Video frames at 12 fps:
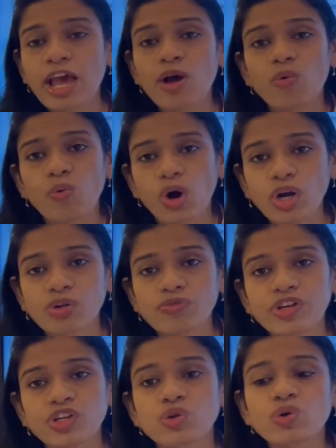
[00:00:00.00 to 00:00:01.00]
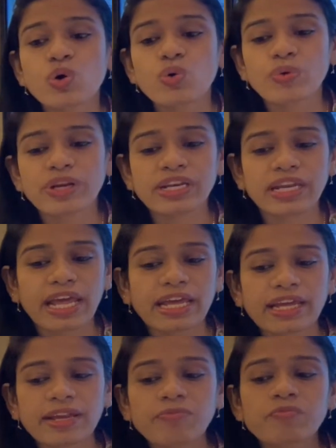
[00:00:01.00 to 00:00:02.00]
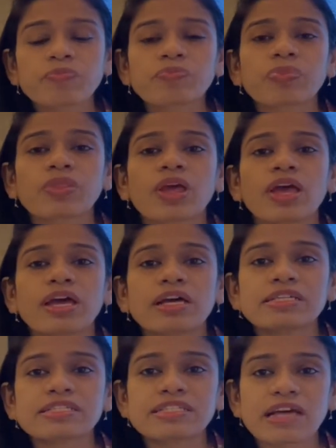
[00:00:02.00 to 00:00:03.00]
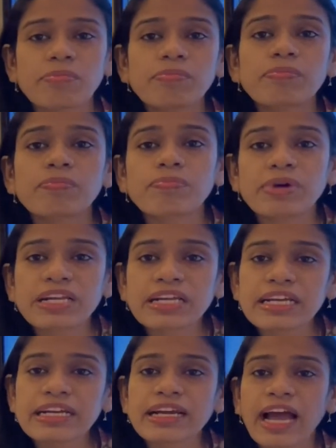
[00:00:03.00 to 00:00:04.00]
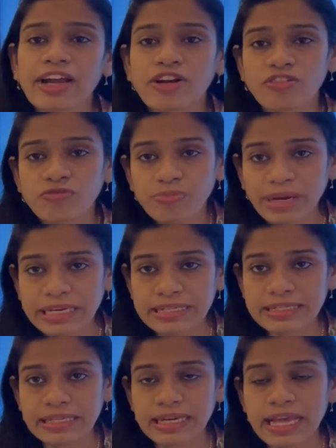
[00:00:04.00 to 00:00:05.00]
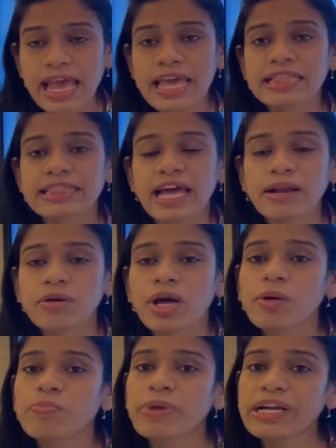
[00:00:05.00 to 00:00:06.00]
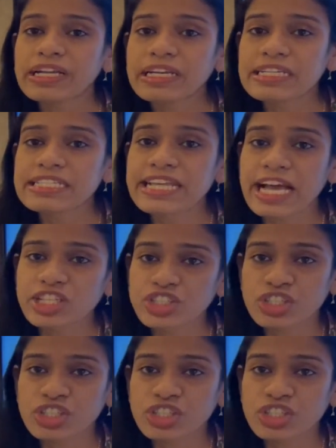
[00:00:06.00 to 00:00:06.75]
what do? We take in some particular kind of medicine. That particular section